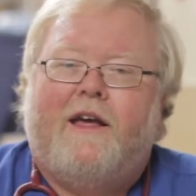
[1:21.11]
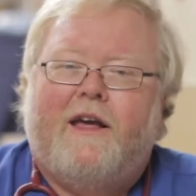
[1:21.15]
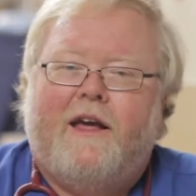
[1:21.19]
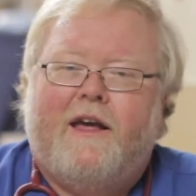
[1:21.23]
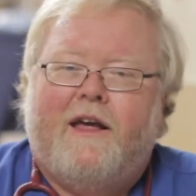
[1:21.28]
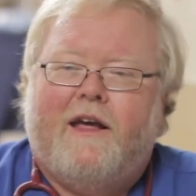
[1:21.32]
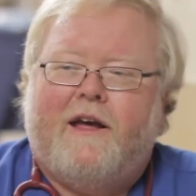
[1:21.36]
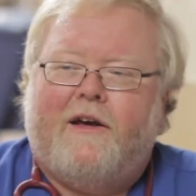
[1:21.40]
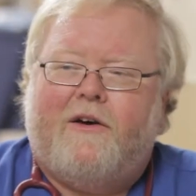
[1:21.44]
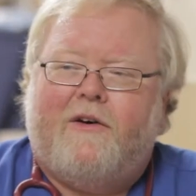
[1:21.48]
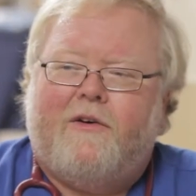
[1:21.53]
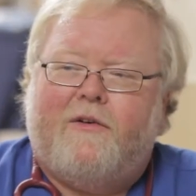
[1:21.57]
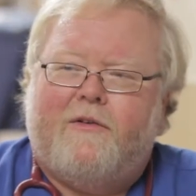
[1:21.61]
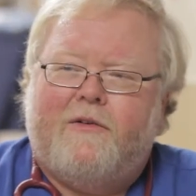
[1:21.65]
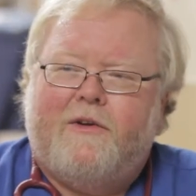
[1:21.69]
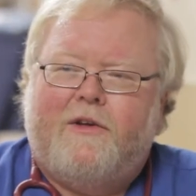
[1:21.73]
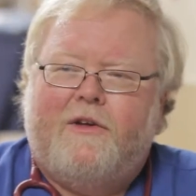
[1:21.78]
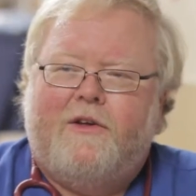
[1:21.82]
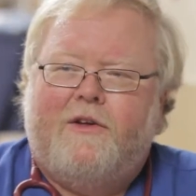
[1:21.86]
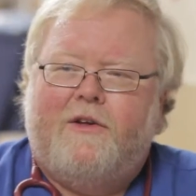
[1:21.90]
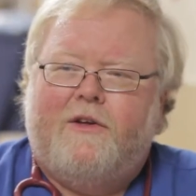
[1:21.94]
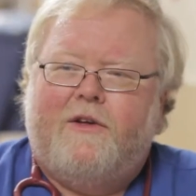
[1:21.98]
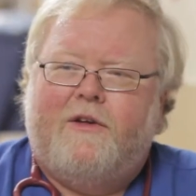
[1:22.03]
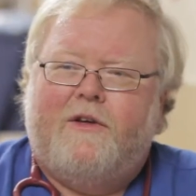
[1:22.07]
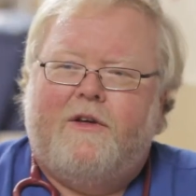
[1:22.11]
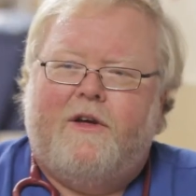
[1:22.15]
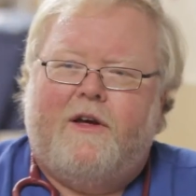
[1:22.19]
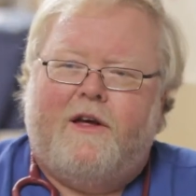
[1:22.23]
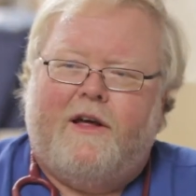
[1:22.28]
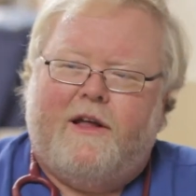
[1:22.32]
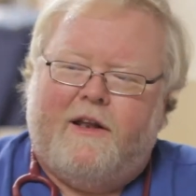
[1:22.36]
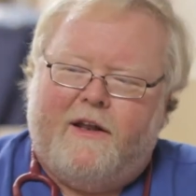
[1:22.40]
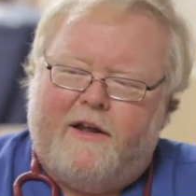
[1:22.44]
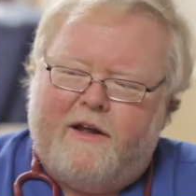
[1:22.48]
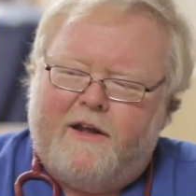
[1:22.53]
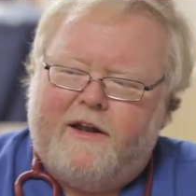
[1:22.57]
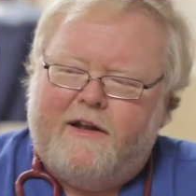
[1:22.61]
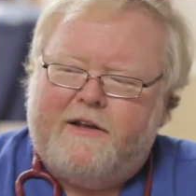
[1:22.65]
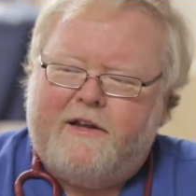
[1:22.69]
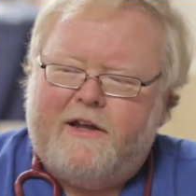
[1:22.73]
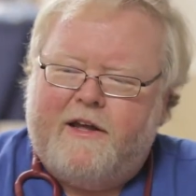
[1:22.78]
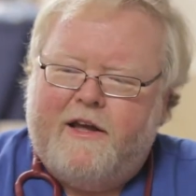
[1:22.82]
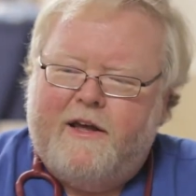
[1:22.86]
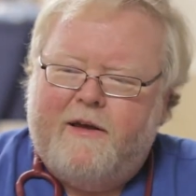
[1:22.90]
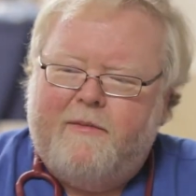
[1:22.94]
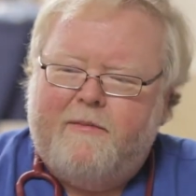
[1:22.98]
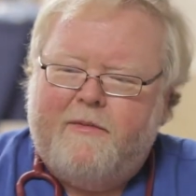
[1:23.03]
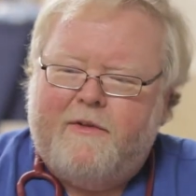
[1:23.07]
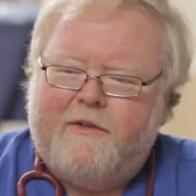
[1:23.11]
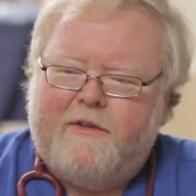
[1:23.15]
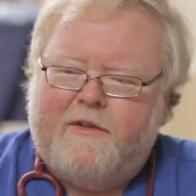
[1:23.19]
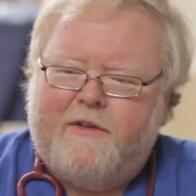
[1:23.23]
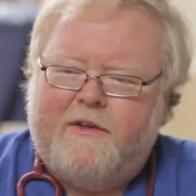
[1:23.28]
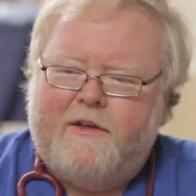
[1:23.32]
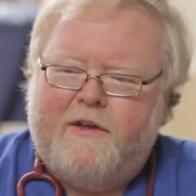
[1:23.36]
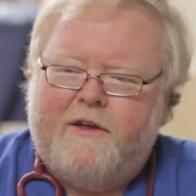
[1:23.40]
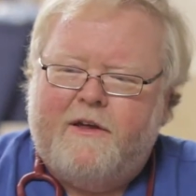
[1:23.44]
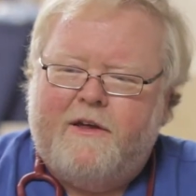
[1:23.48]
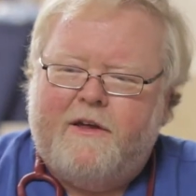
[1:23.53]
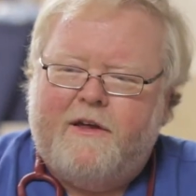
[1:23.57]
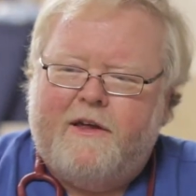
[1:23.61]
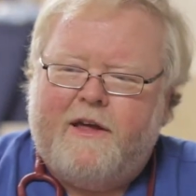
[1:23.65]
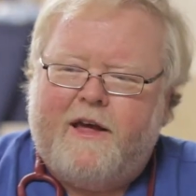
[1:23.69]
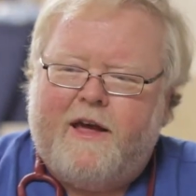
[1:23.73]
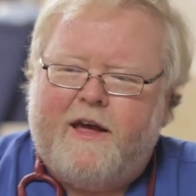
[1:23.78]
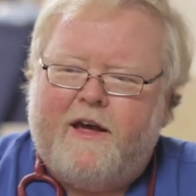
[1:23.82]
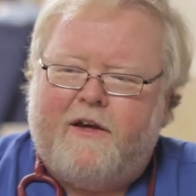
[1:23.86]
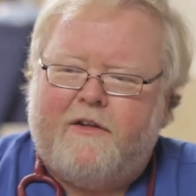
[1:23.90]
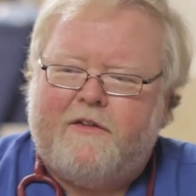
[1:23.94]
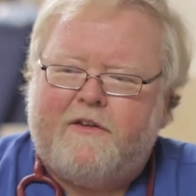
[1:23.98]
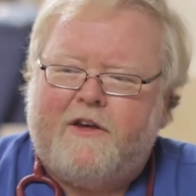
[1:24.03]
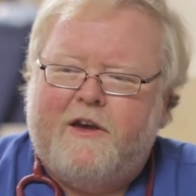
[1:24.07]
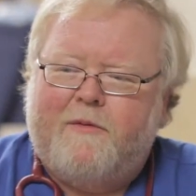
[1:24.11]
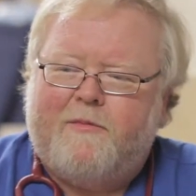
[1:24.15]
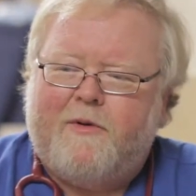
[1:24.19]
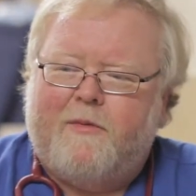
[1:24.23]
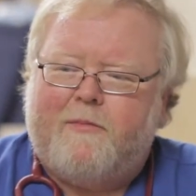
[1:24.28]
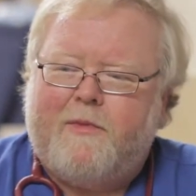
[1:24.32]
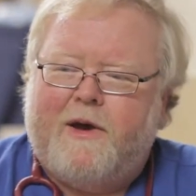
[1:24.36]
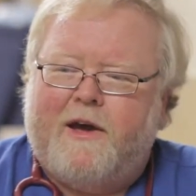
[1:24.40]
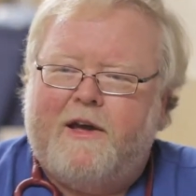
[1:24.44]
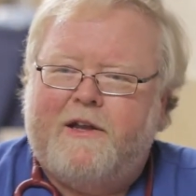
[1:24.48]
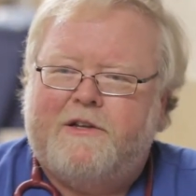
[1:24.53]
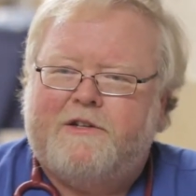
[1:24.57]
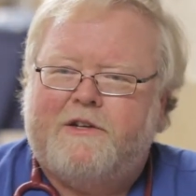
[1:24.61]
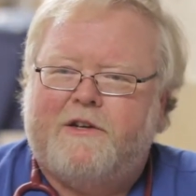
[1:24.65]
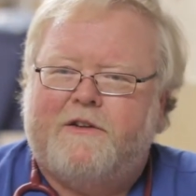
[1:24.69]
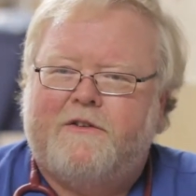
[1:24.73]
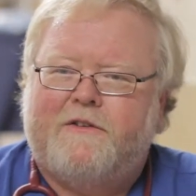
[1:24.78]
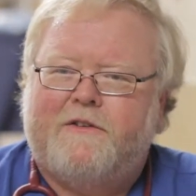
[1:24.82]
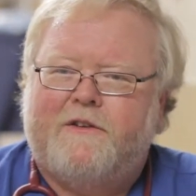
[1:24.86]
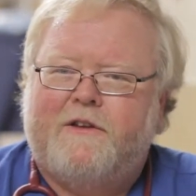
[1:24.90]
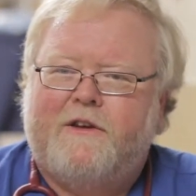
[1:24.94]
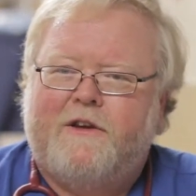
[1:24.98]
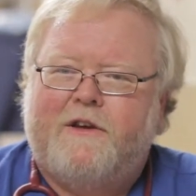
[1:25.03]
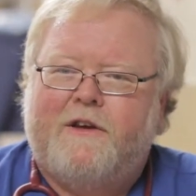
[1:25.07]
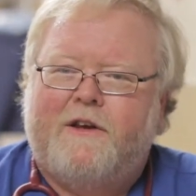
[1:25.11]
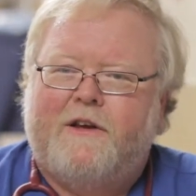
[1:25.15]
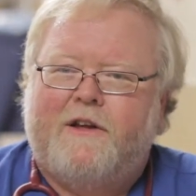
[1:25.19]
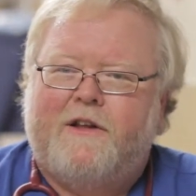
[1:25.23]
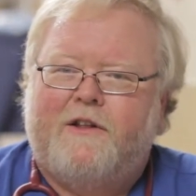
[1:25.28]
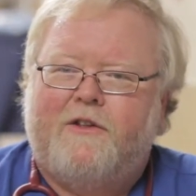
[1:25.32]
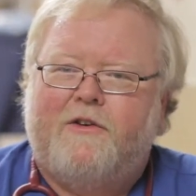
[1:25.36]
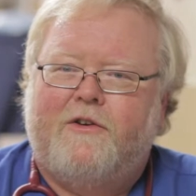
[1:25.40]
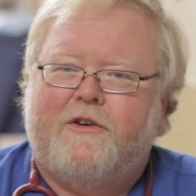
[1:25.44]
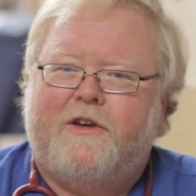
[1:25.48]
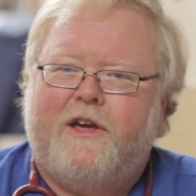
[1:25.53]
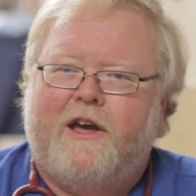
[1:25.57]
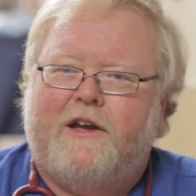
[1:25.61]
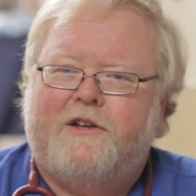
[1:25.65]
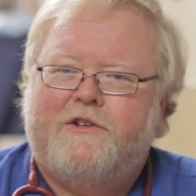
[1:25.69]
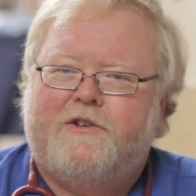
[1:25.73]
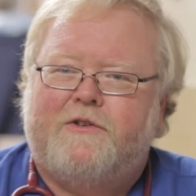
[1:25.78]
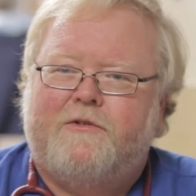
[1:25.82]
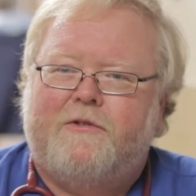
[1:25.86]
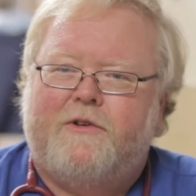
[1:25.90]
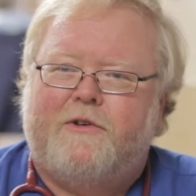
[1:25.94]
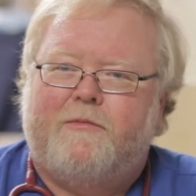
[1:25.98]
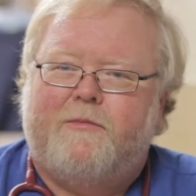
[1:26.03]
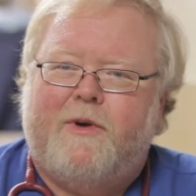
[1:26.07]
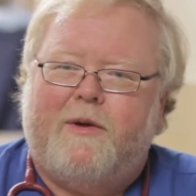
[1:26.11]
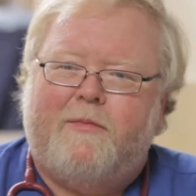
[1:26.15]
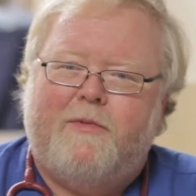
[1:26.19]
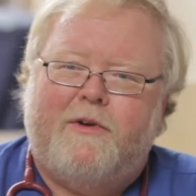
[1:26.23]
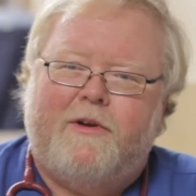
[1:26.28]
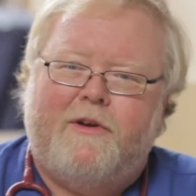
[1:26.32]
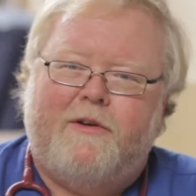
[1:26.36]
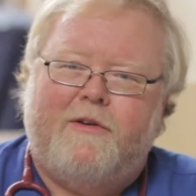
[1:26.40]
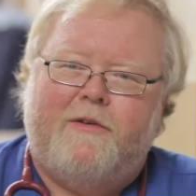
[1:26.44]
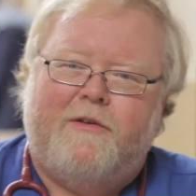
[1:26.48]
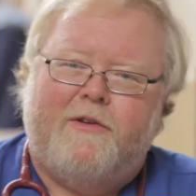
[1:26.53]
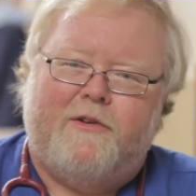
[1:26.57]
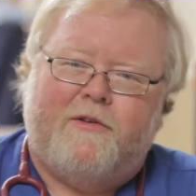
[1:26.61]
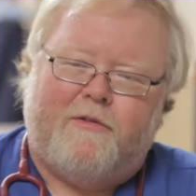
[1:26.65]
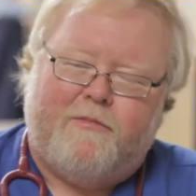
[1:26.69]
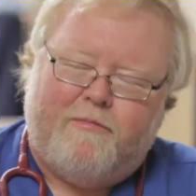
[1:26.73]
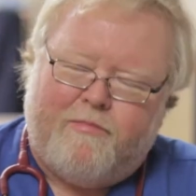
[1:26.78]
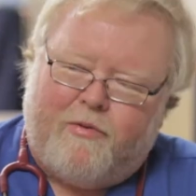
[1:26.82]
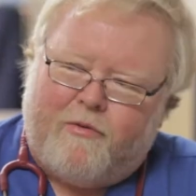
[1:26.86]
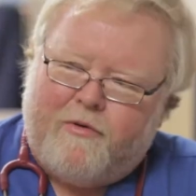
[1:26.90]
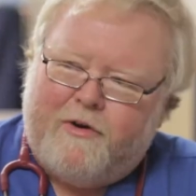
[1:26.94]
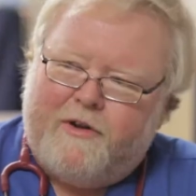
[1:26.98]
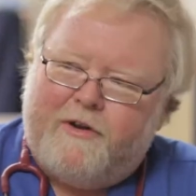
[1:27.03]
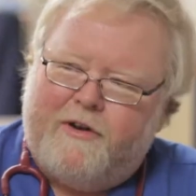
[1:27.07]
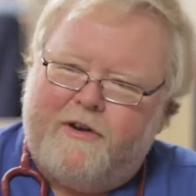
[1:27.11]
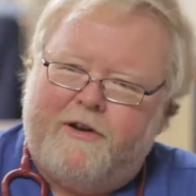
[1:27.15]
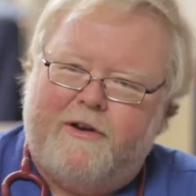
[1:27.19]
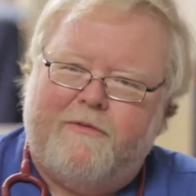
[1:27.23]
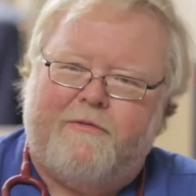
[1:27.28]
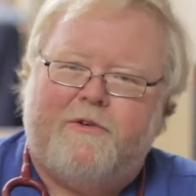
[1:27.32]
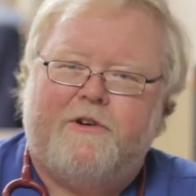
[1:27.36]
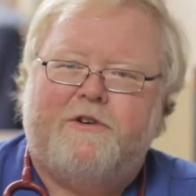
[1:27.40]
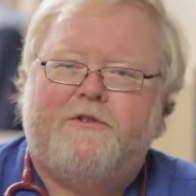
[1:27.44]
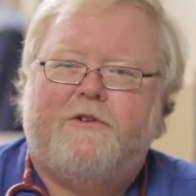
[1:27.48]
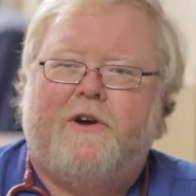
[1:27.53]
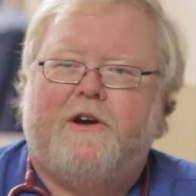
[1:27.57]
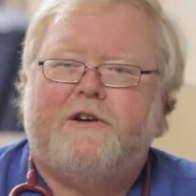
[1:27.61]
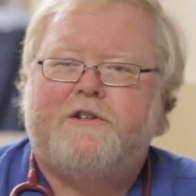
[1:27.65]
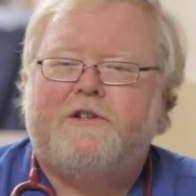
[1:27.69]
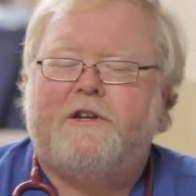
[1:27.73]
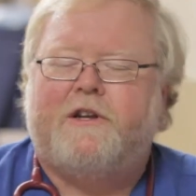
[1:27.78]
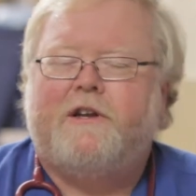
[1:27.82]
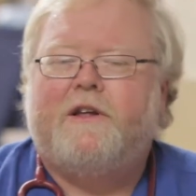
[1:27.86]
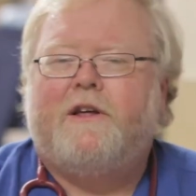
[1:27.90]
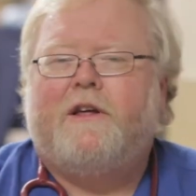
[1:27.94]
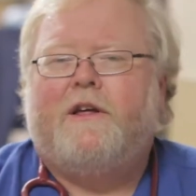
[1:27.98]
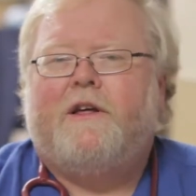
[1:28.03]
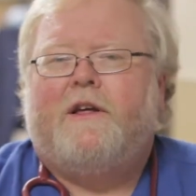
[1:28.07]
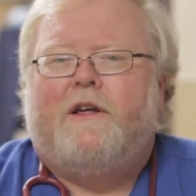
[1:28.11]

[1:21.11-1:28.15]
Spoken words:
Now, a lot of times, a housekeeper might just look at you and maybe, point in a different direction.